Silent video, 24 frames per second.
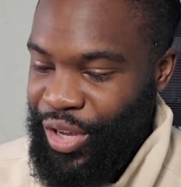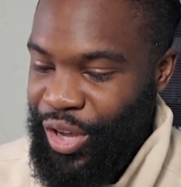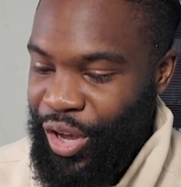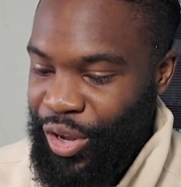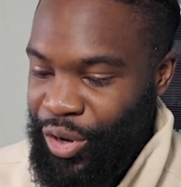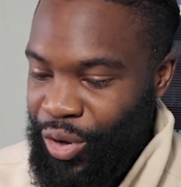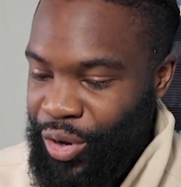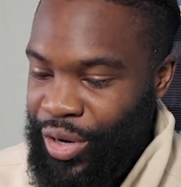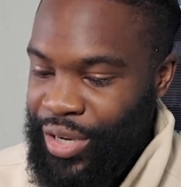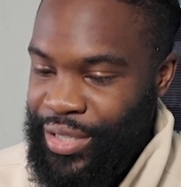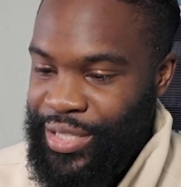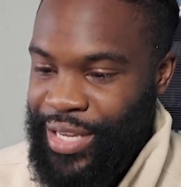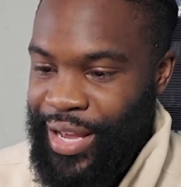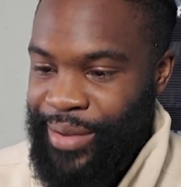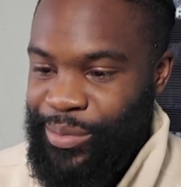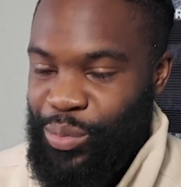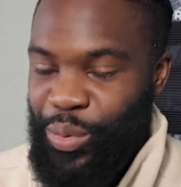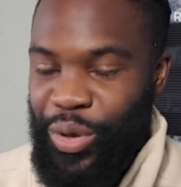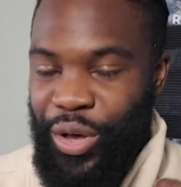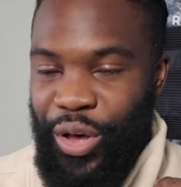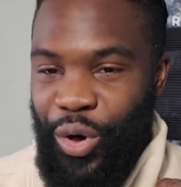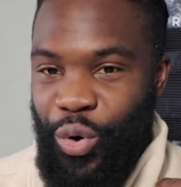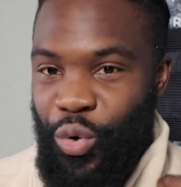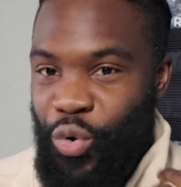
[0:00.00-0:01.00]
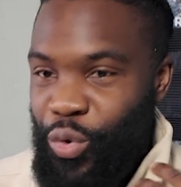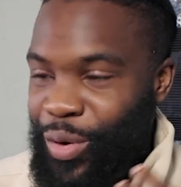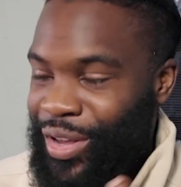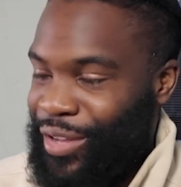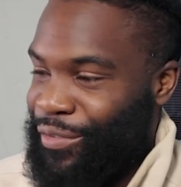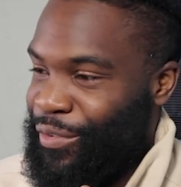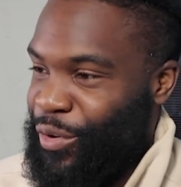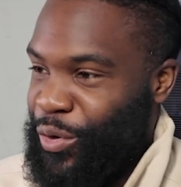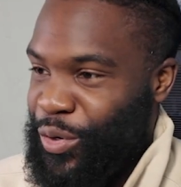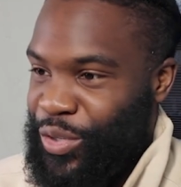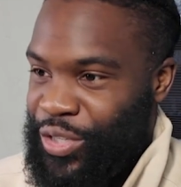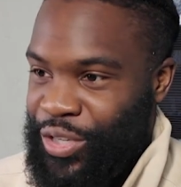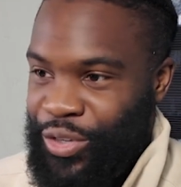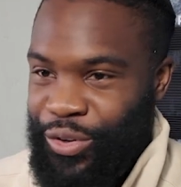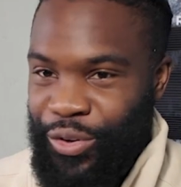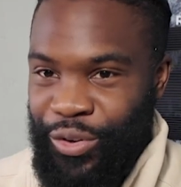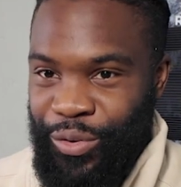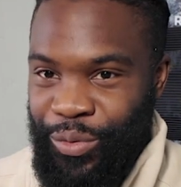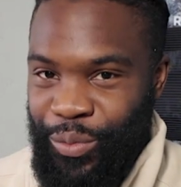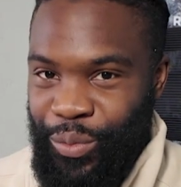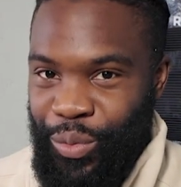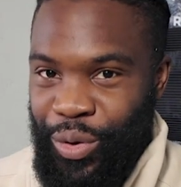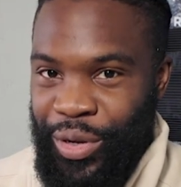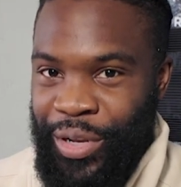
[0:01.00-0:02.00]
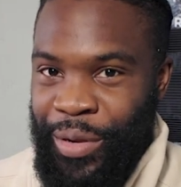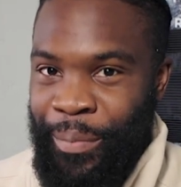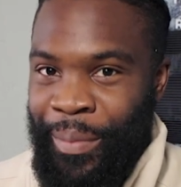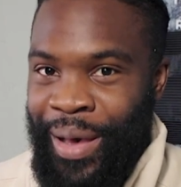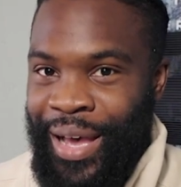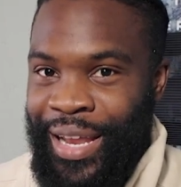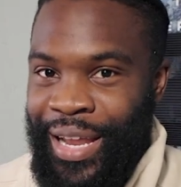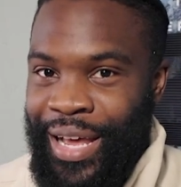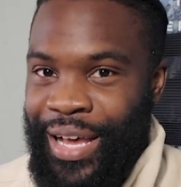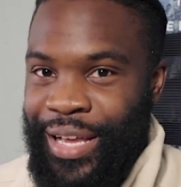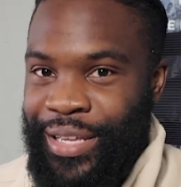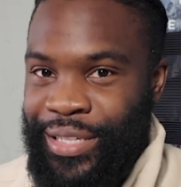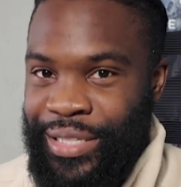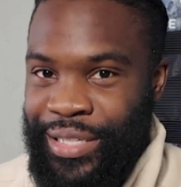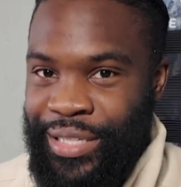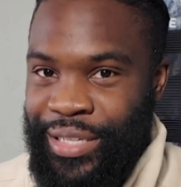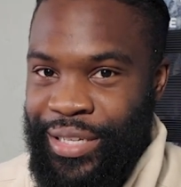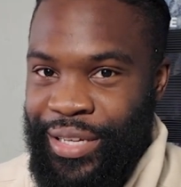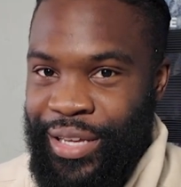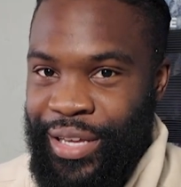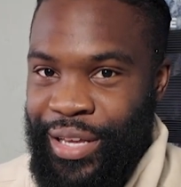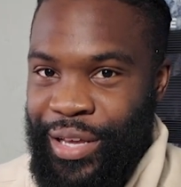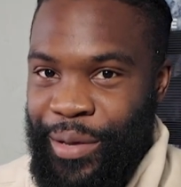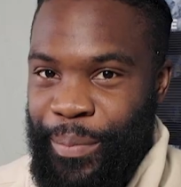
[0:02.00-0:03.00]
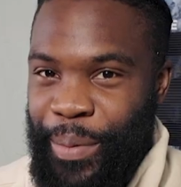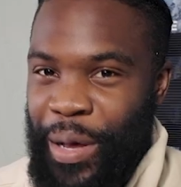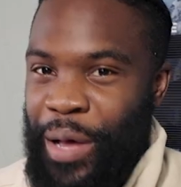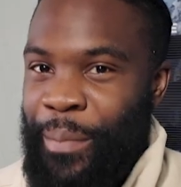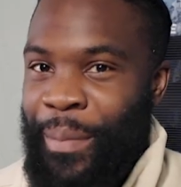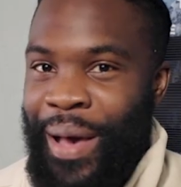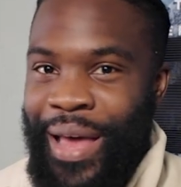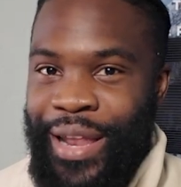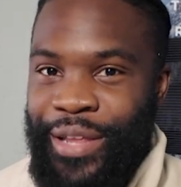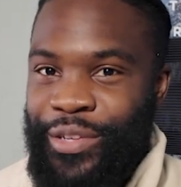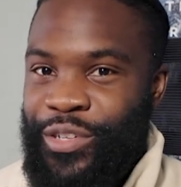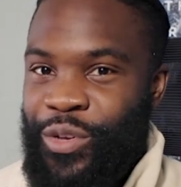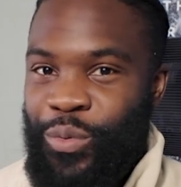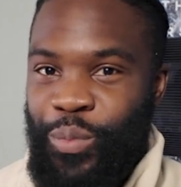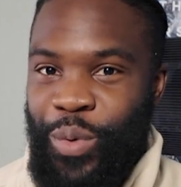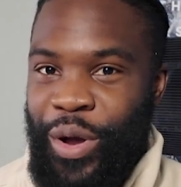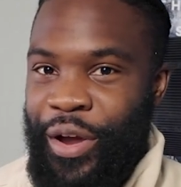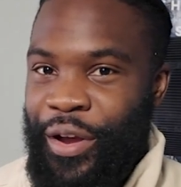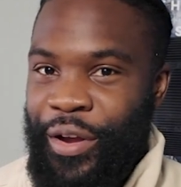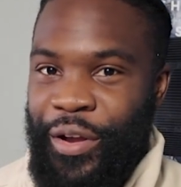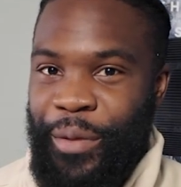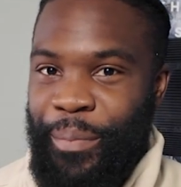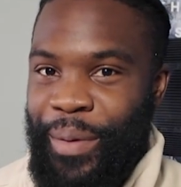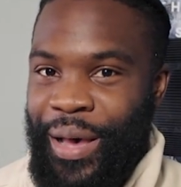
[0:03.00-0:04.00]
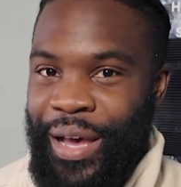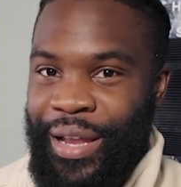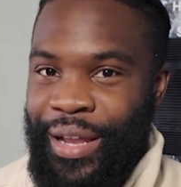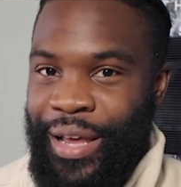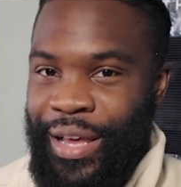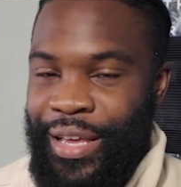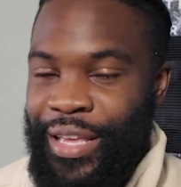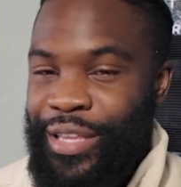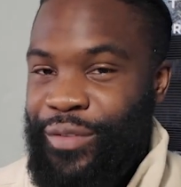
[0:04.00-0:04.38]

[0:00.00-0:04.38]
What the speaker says: a lot of the times we're always focusing on what the man has, but a man isn't worrying about that.